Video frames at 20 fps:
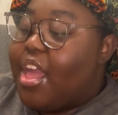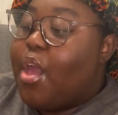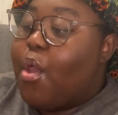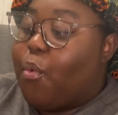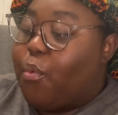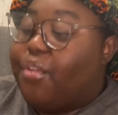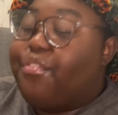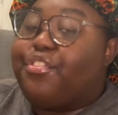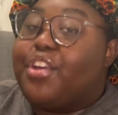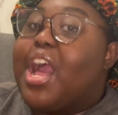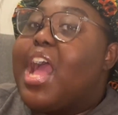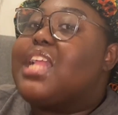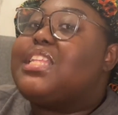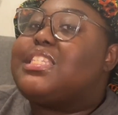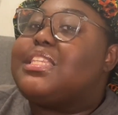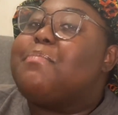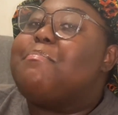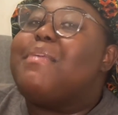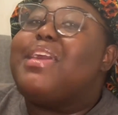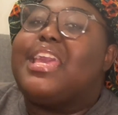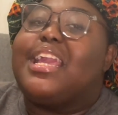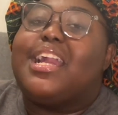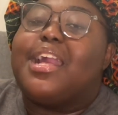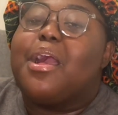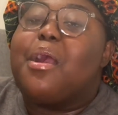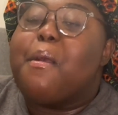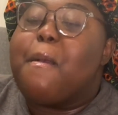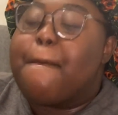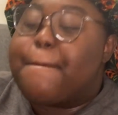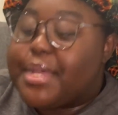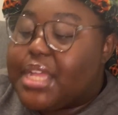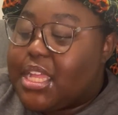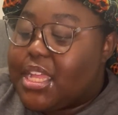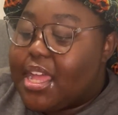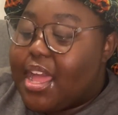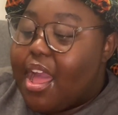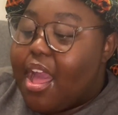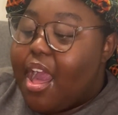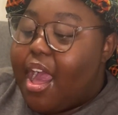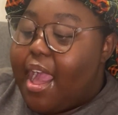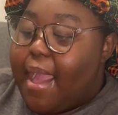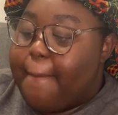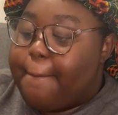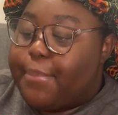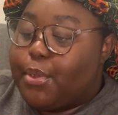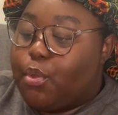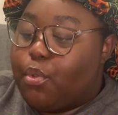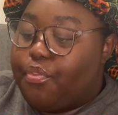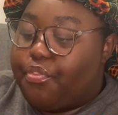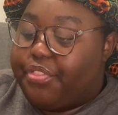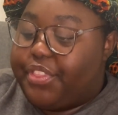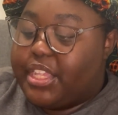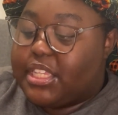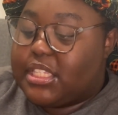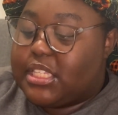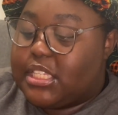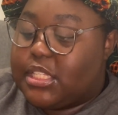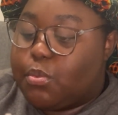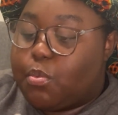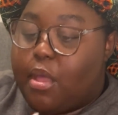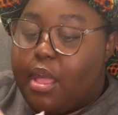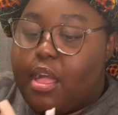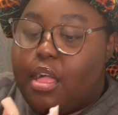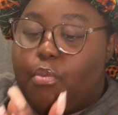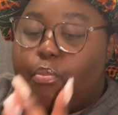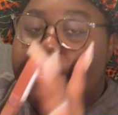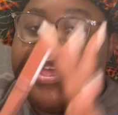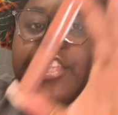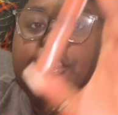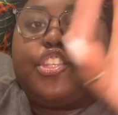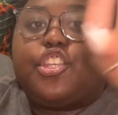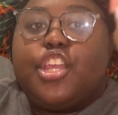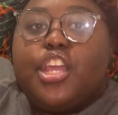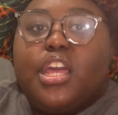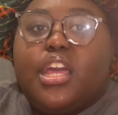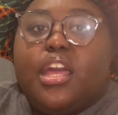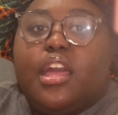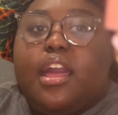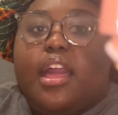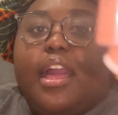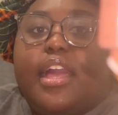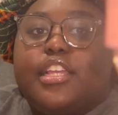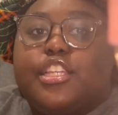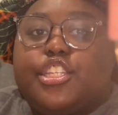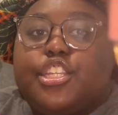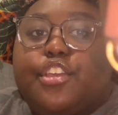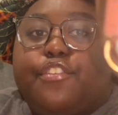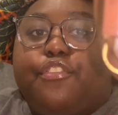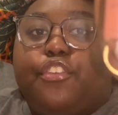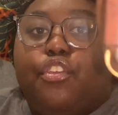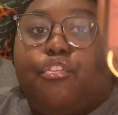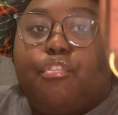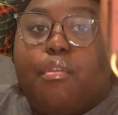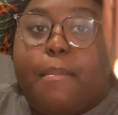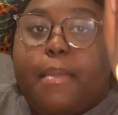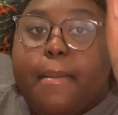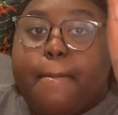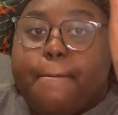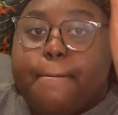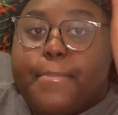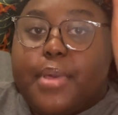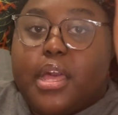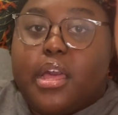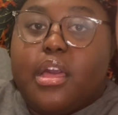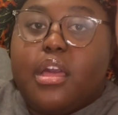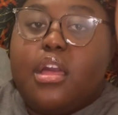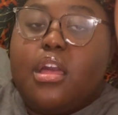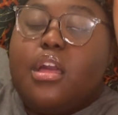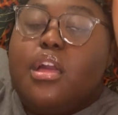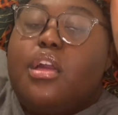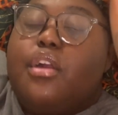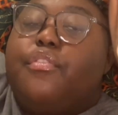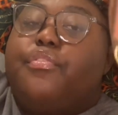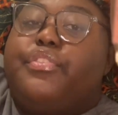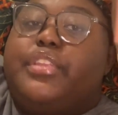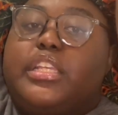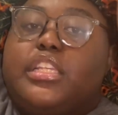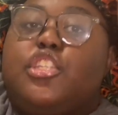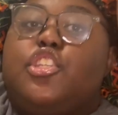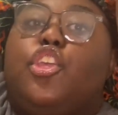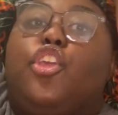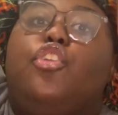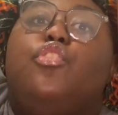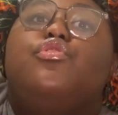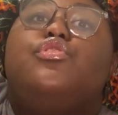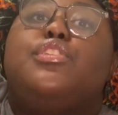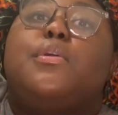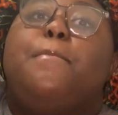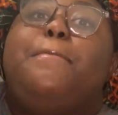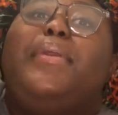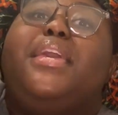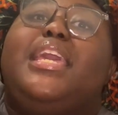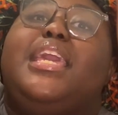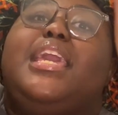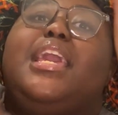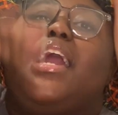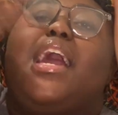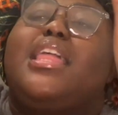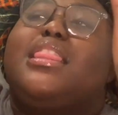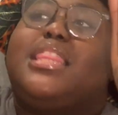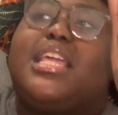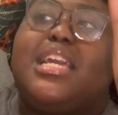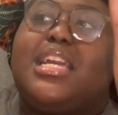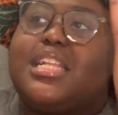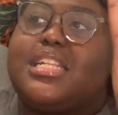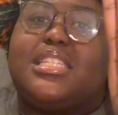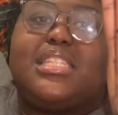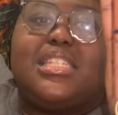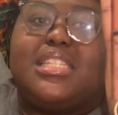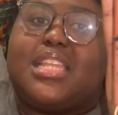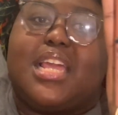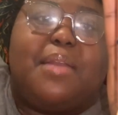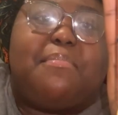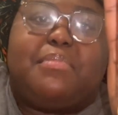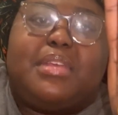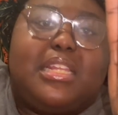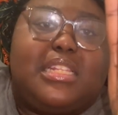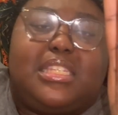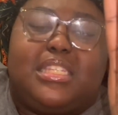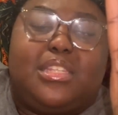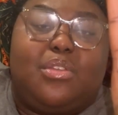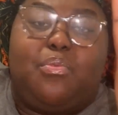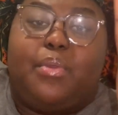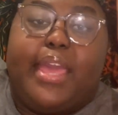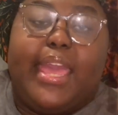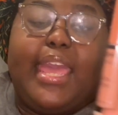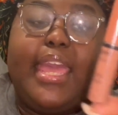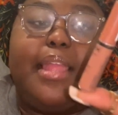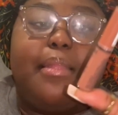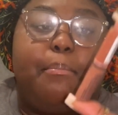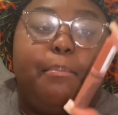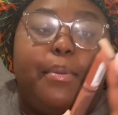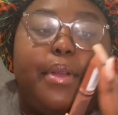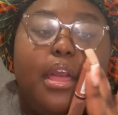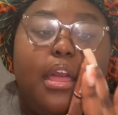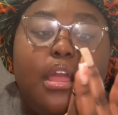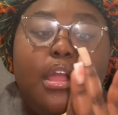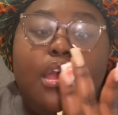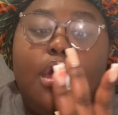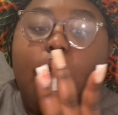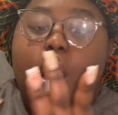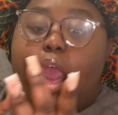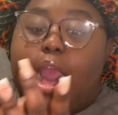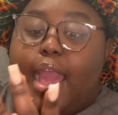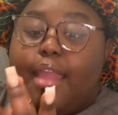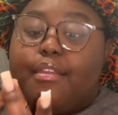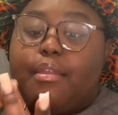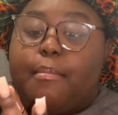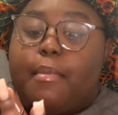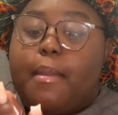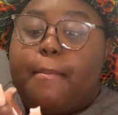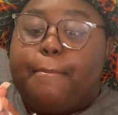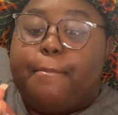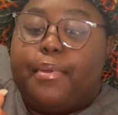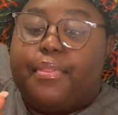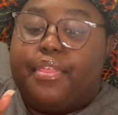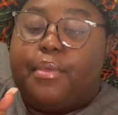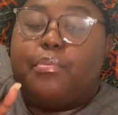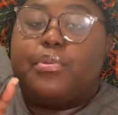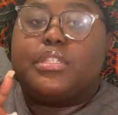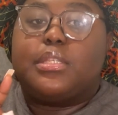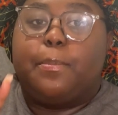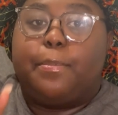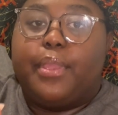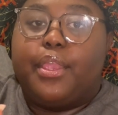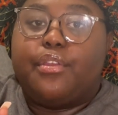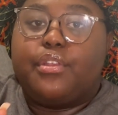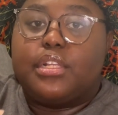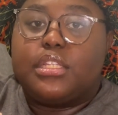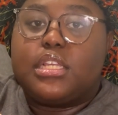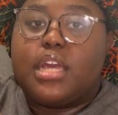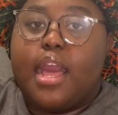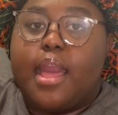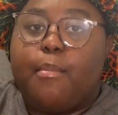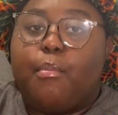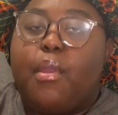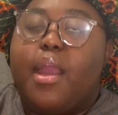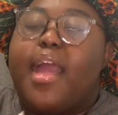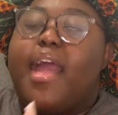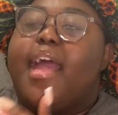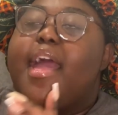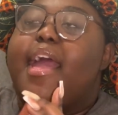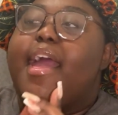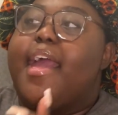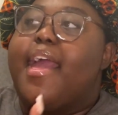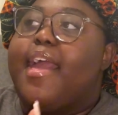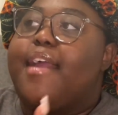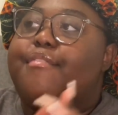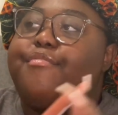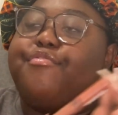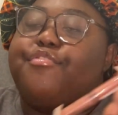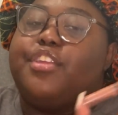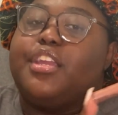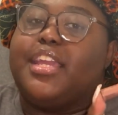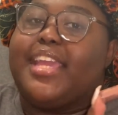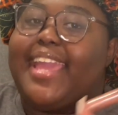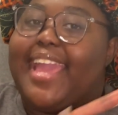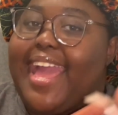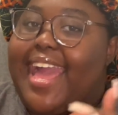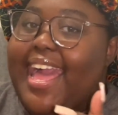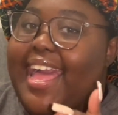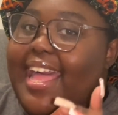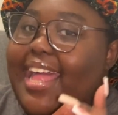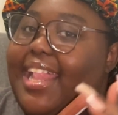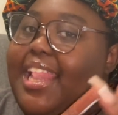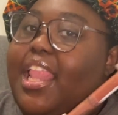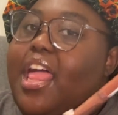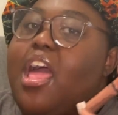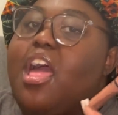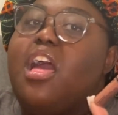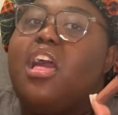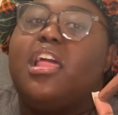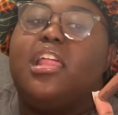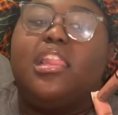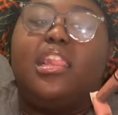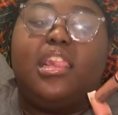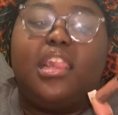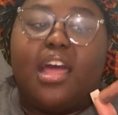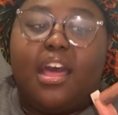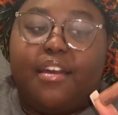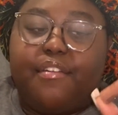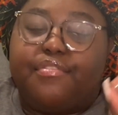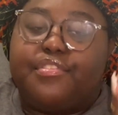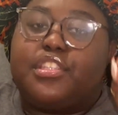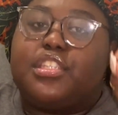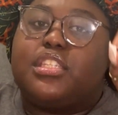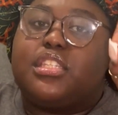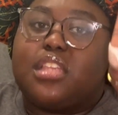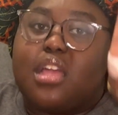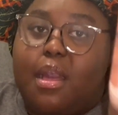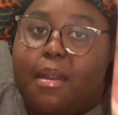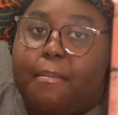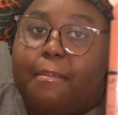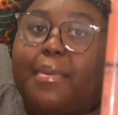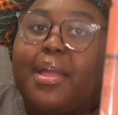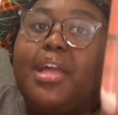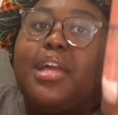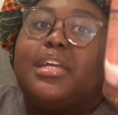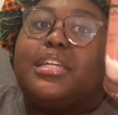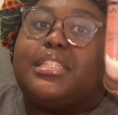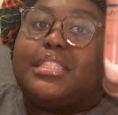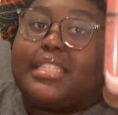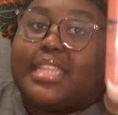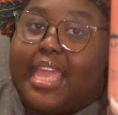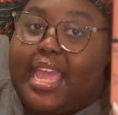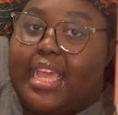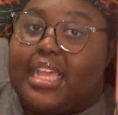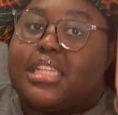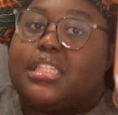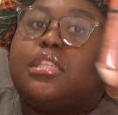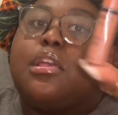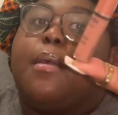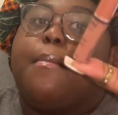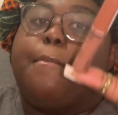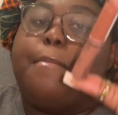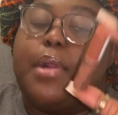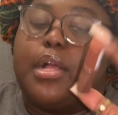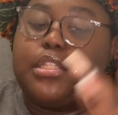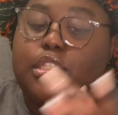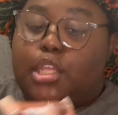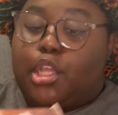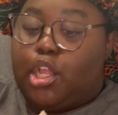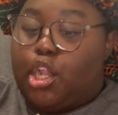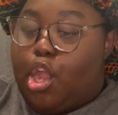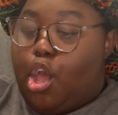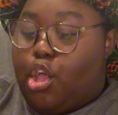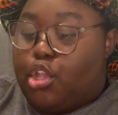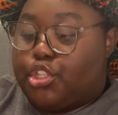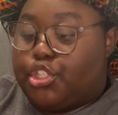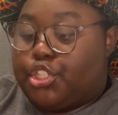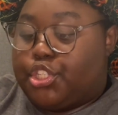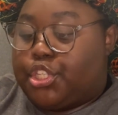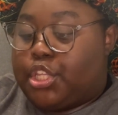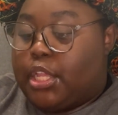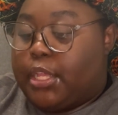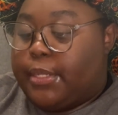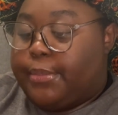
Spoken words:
we've got some makeup. I bought this as well, which I don't know if you remember. This used to be, it's still in, but I remember there was a period of time where every gal loved some NYX Butter Gloss.